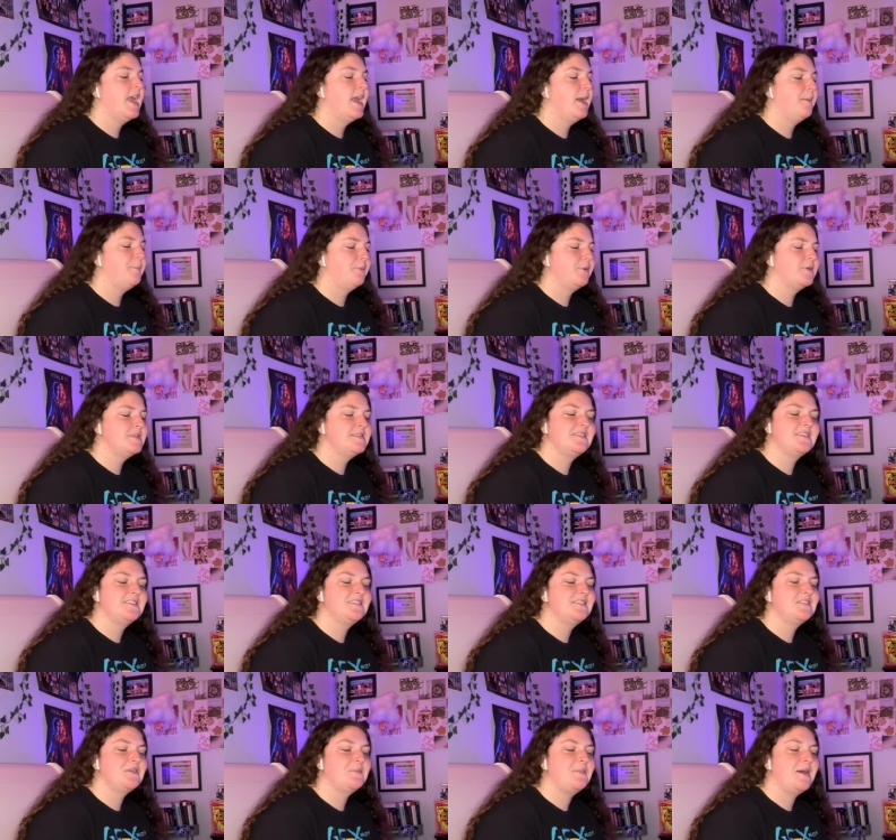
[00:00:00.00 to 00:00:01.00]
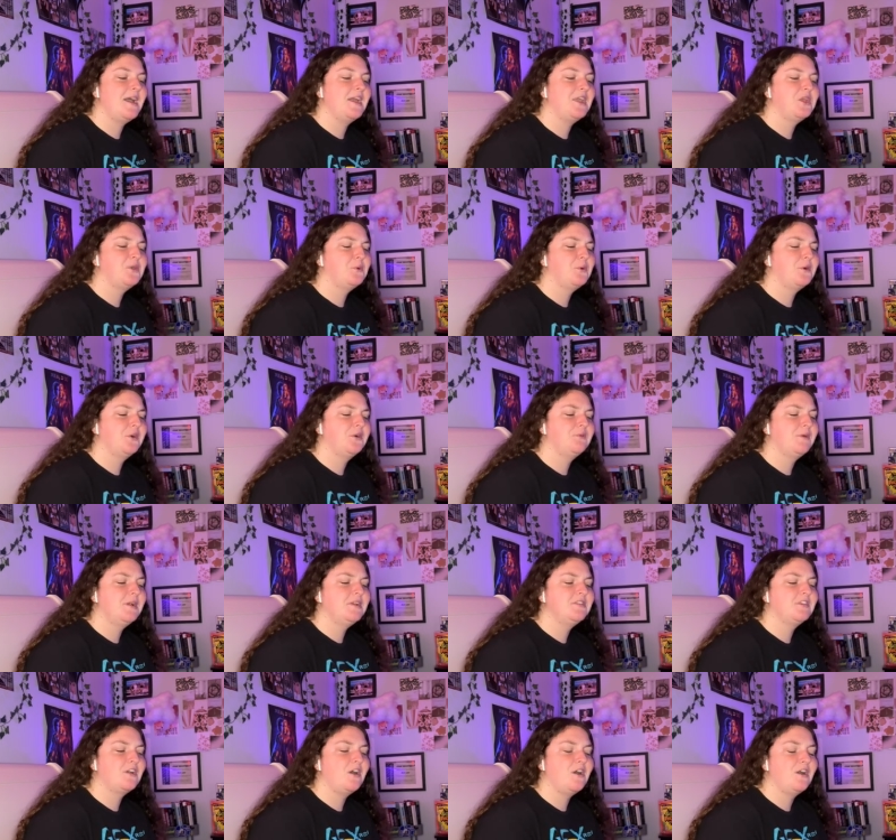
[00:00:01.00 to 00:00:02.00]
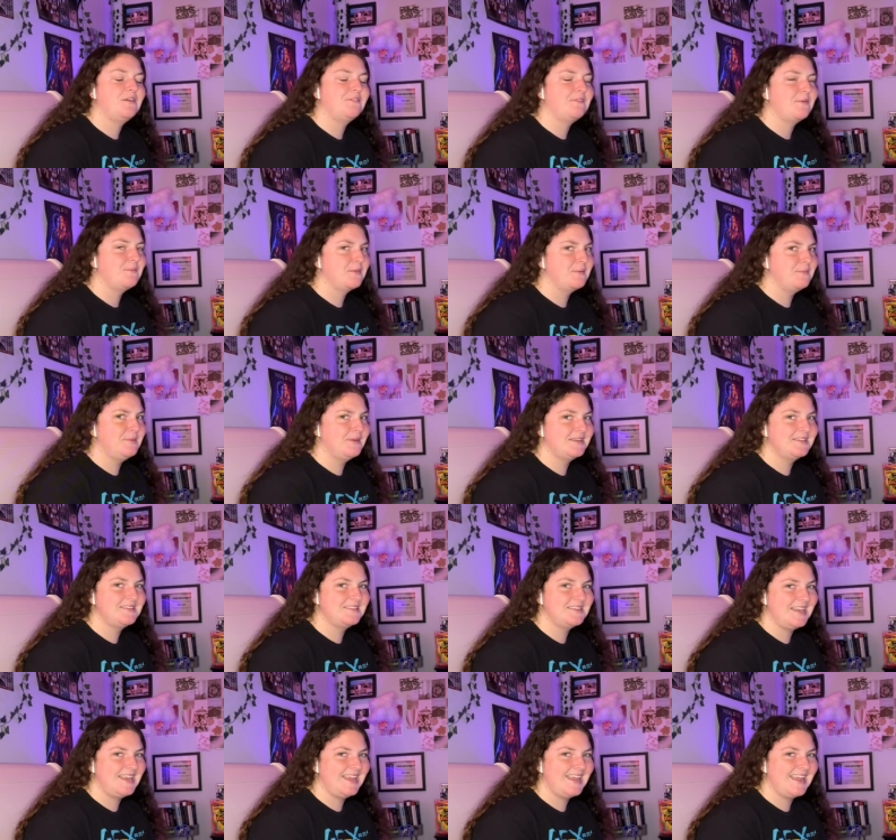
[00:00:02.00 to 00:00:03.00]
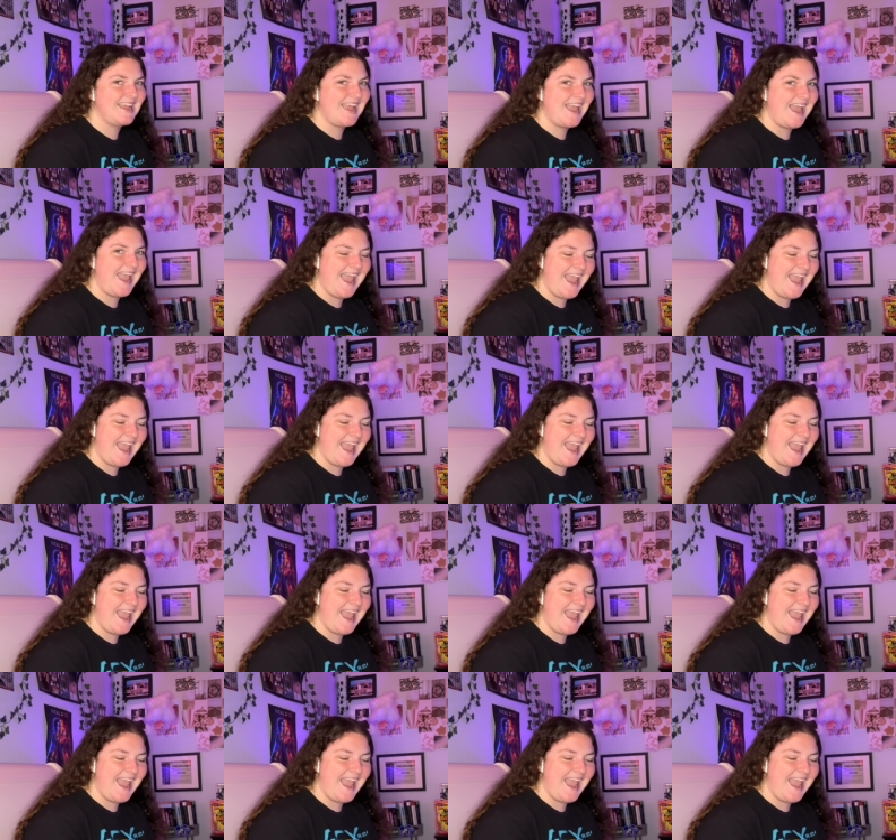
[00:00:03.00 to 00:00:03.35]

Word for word: a princess in the bayou, or a race car from the big city.